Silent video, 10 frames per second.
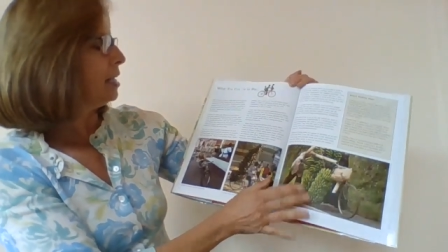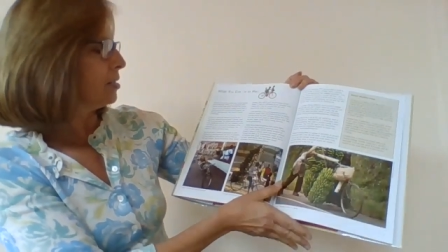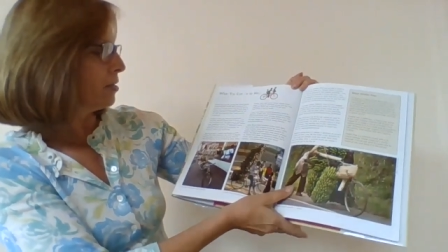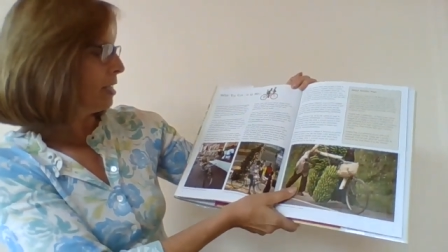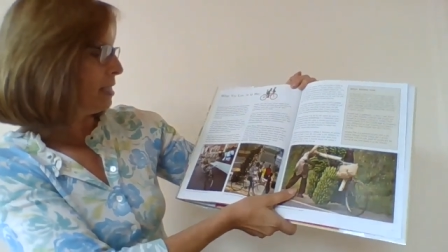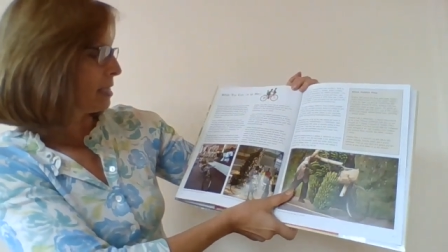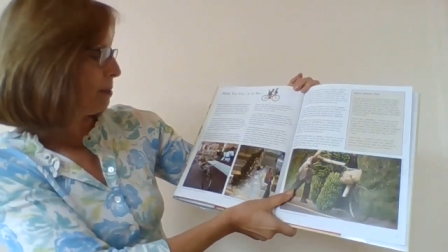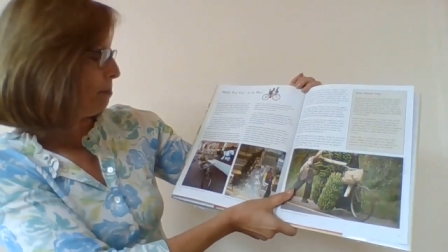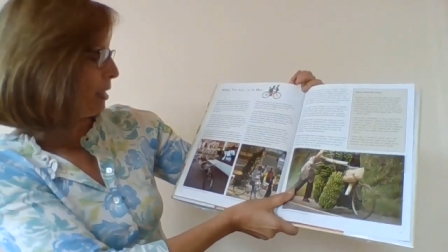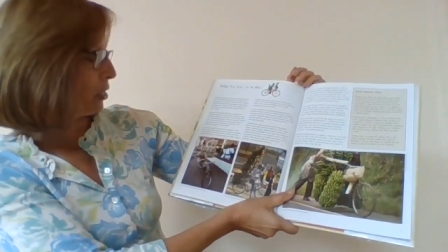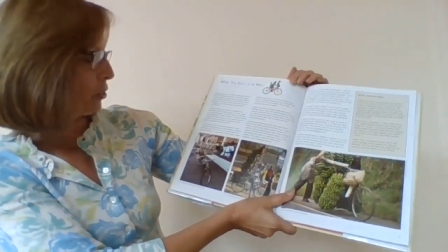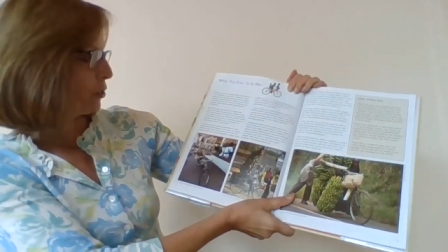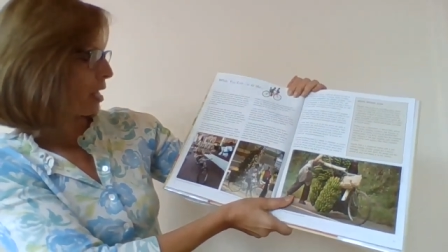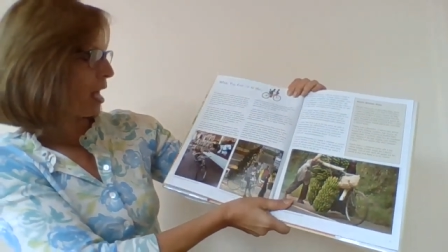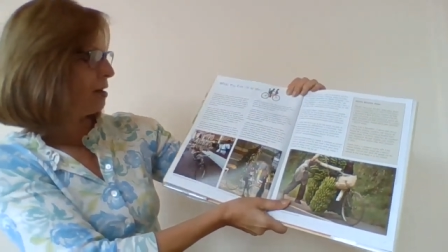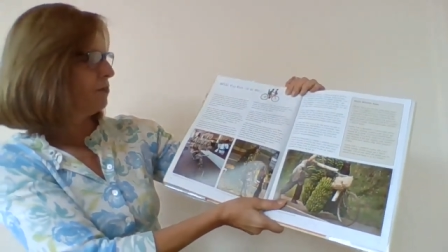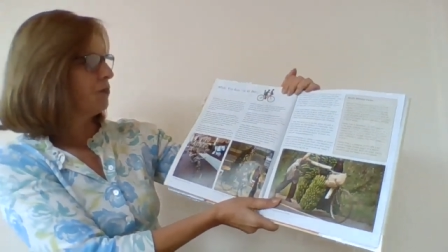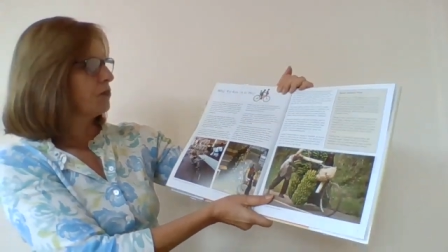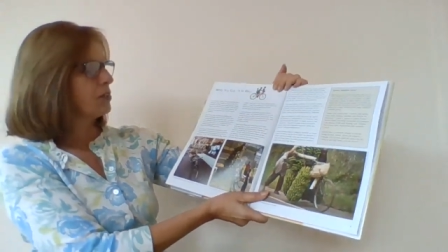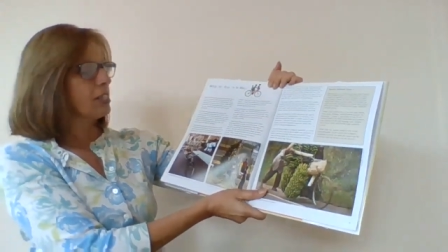here is some pictures of
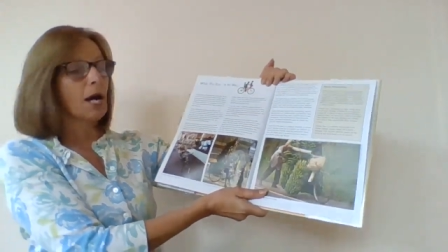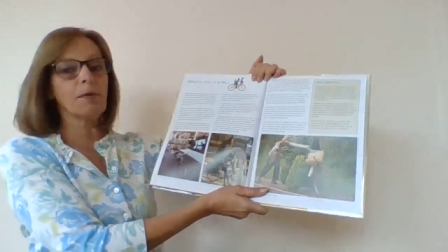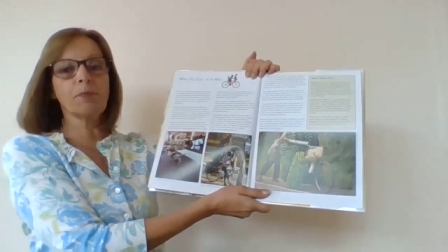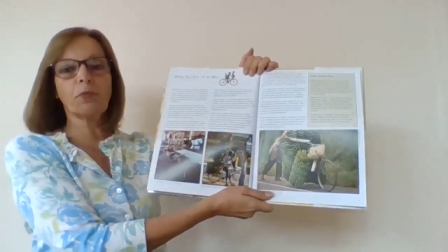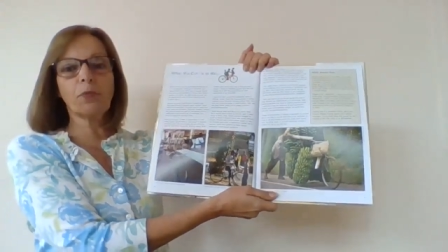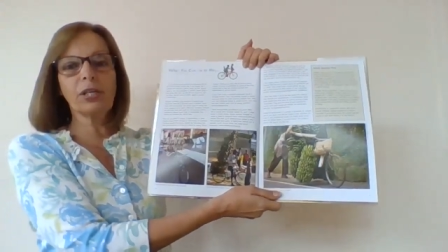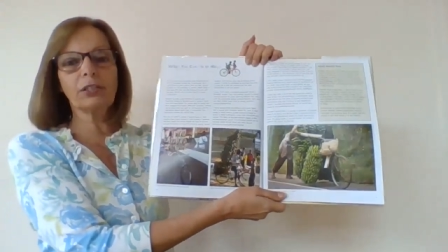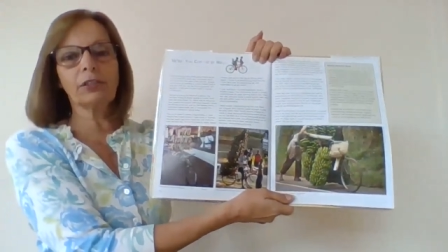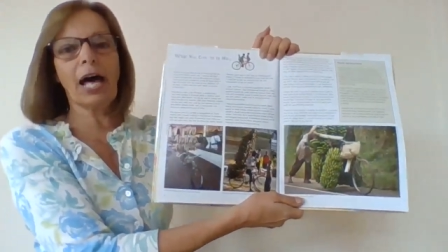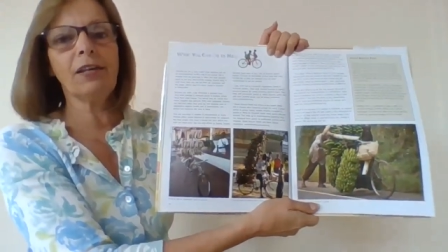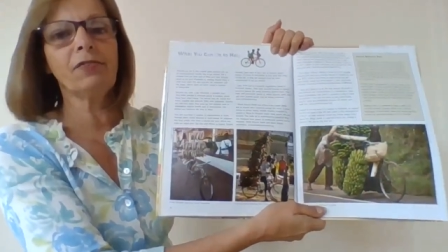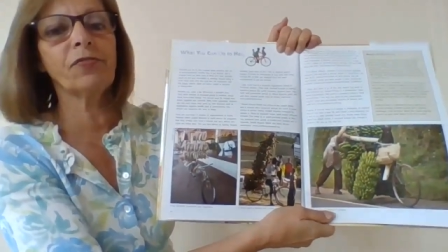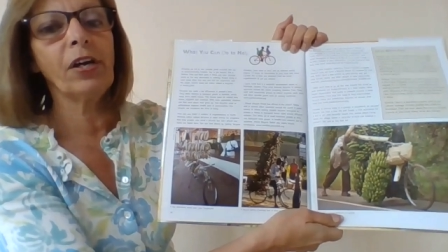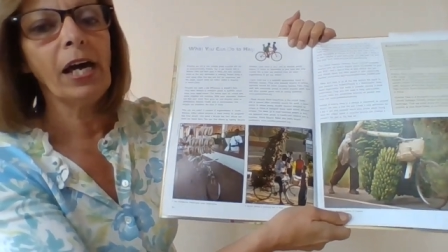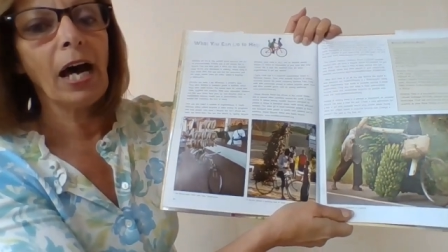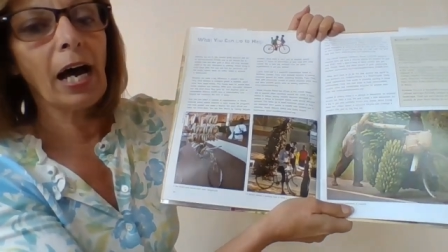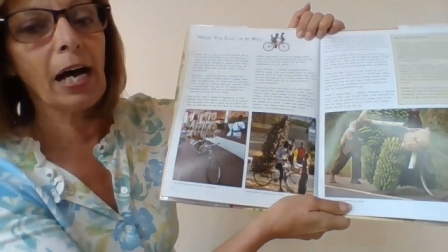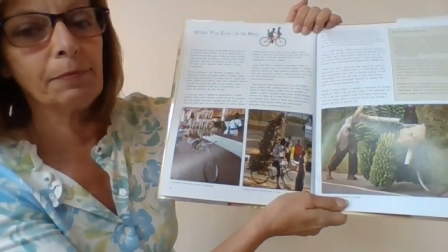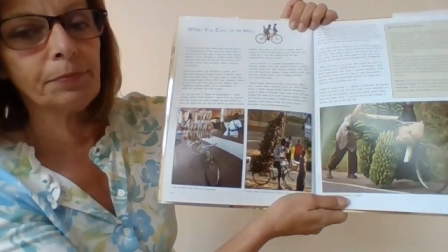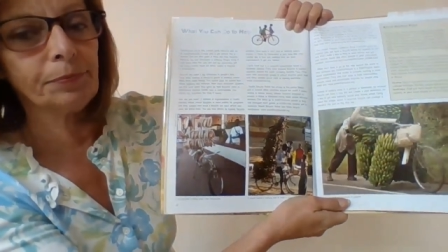some real life
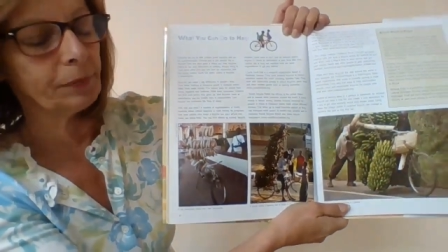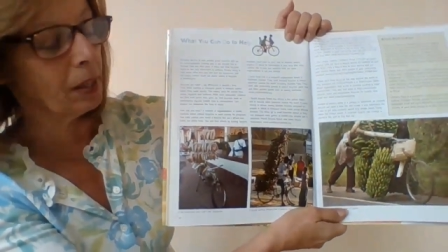um,